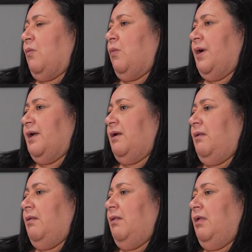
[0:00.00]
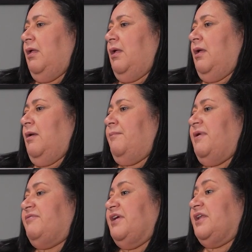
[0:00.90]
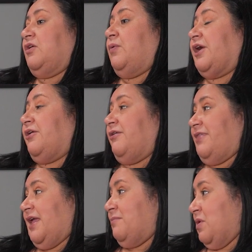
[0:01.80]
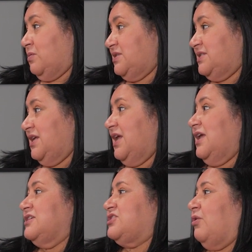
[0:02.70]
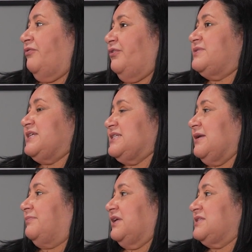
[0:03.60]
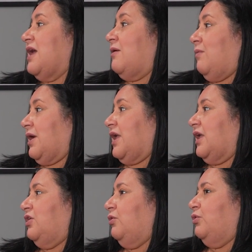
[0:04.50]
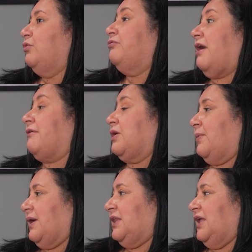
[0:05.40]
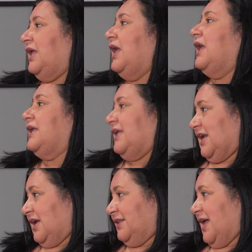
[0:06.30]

will pivot quicker than most. So if you see something's not working, you very quickly get on